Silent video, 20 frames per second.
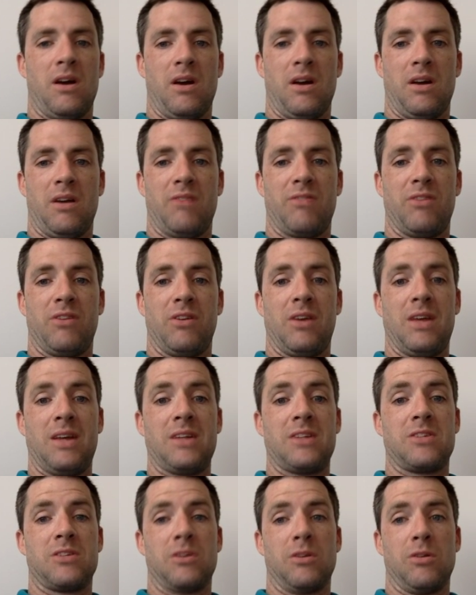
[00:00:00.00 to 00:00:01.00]
if you need
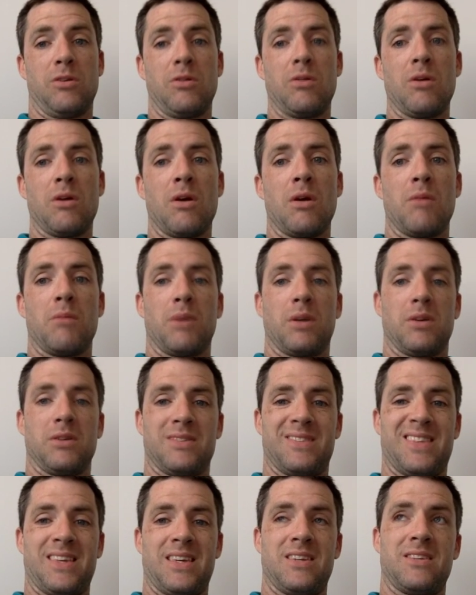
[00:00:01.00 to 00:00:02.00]
to, because
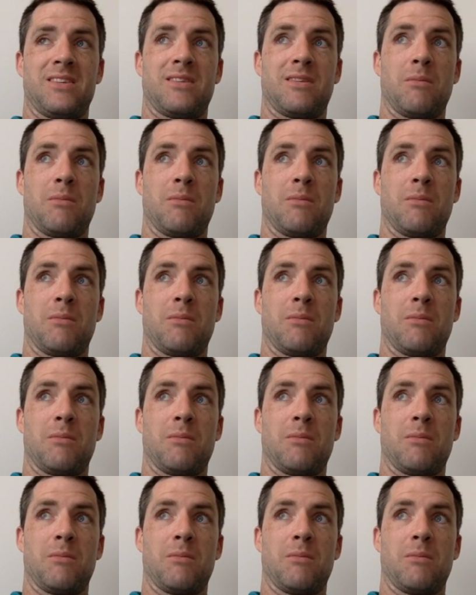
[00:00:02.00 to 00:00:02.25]
these,